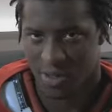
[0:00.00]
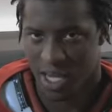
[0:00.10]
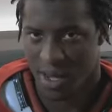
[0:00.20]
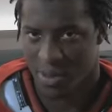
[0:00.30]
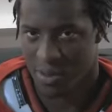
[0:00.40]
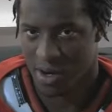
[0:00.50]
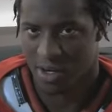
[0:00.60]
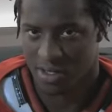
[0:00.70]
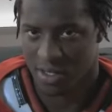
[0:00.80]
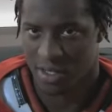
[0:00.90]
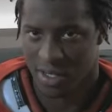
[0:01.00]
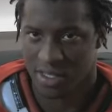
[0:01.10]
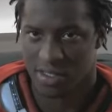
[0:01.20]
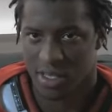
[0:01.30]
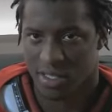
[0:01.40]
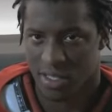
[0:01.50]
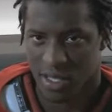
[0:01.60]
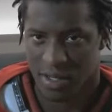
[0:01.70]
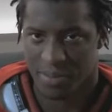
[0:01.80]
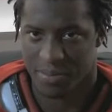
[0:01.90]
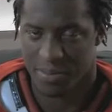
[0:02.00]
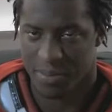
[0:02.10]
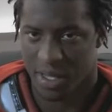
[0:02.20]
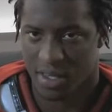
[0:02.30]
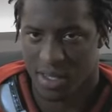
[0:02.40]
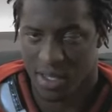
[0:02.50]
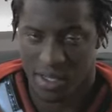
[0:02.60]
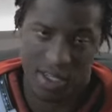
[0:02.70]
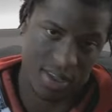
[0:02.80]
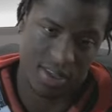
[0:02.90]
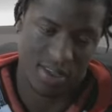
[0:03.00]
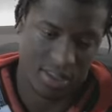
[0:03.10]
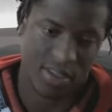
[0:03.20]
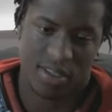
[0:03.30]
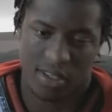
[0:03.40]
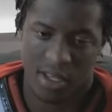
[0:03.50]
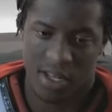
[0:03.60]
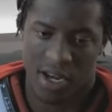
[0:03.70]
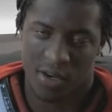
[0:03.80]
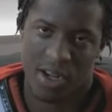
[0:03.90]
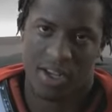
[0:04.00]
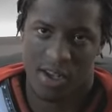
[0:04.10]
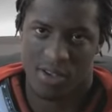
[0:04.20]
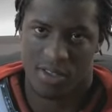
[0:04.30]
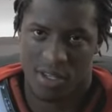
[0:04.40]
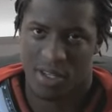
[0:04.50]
we came to work. So it's a good, big, a lot of credit goes to